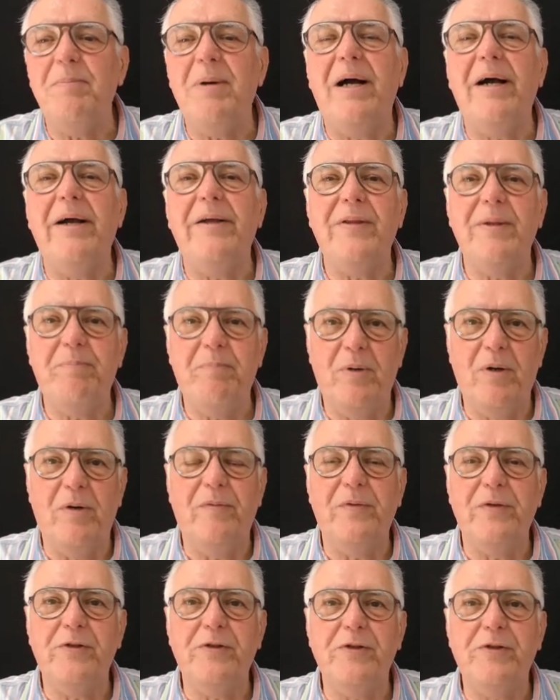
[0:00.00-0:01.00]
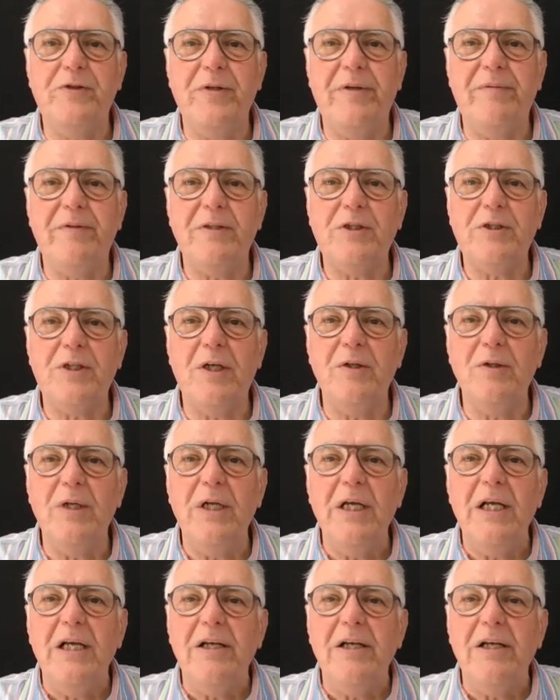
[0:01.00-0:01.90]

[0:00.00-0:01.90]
by the Profit Retriever. So